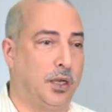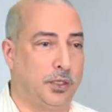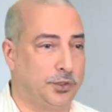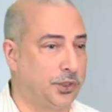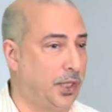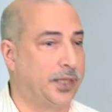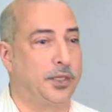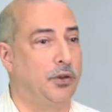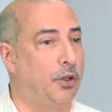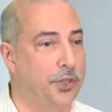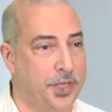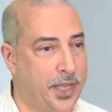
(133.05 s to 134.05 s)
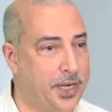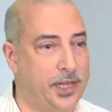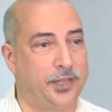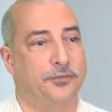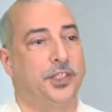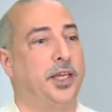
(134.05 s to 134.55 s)
selecting all the data
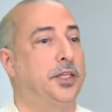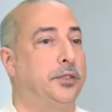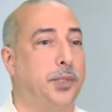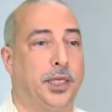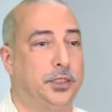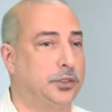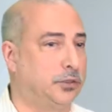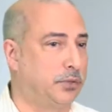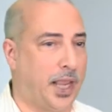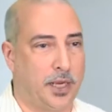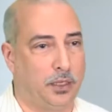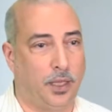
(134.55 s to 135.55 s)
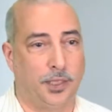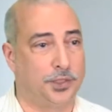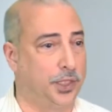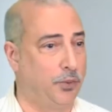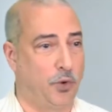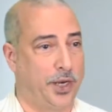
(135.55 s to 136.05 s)
out of a database,
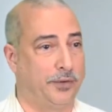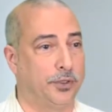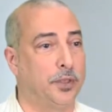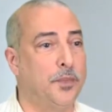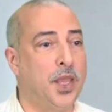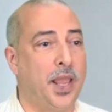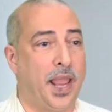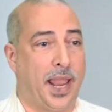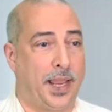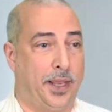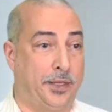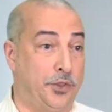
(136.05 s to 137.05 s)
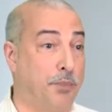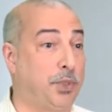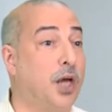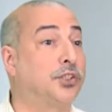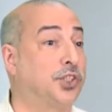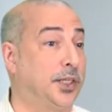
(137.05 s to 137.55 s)
analyzing it, whatever. And the
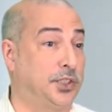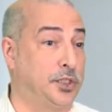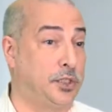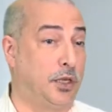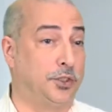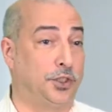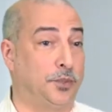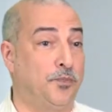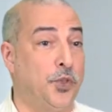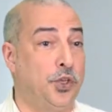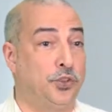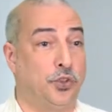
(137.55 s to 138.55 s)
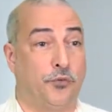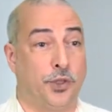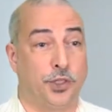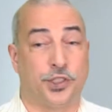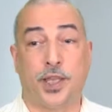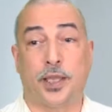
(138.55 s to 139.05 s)
block size is larger. So for
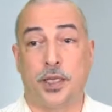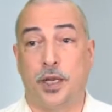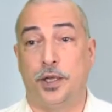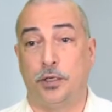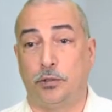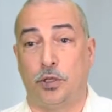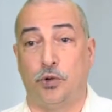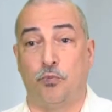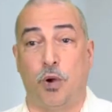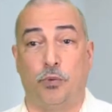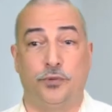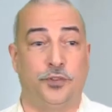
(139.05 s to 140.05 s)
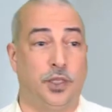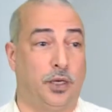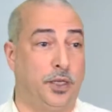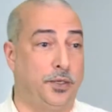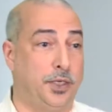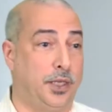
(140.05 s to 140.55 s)
the second I/O load, what we've
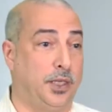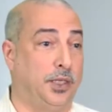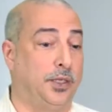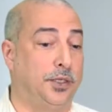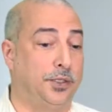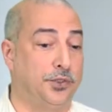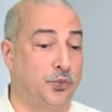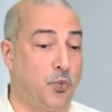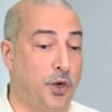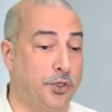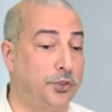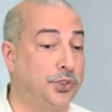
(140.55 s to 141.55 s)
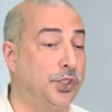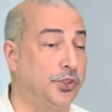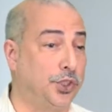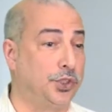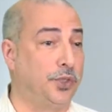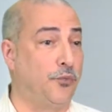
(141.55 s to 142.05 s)
done is we're using
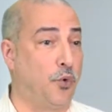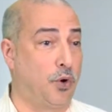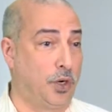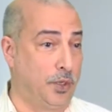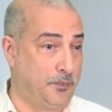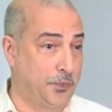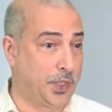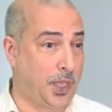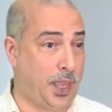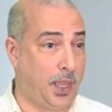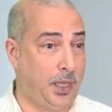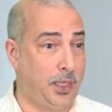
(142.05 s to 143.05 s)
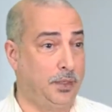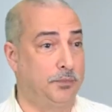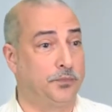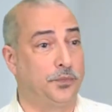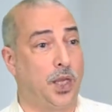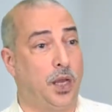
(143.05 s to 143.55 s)
64K
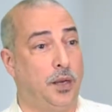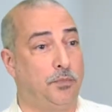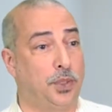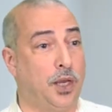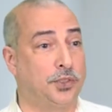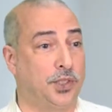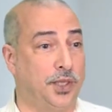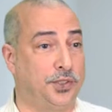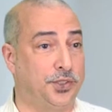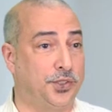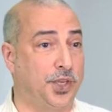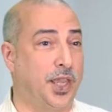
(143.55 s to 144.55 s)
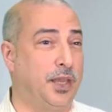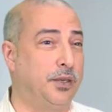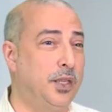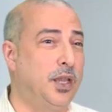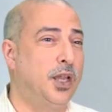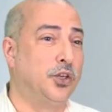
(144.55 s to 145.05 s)
block sizes.
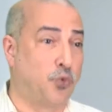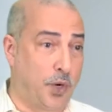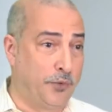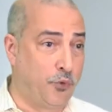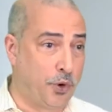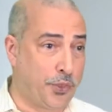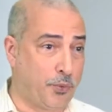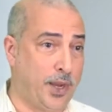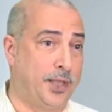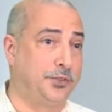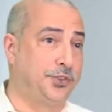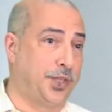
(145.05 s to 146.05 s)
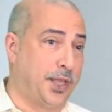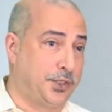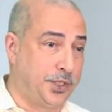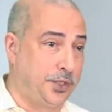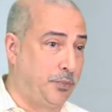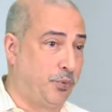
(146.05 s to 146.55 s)
Again, 24 threads as
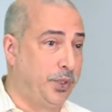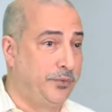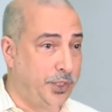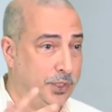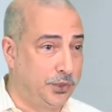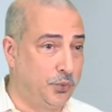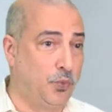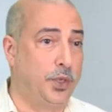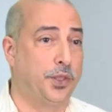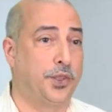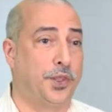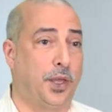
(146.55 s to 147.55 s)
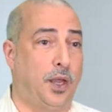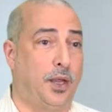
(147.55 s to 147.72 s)
in the previous with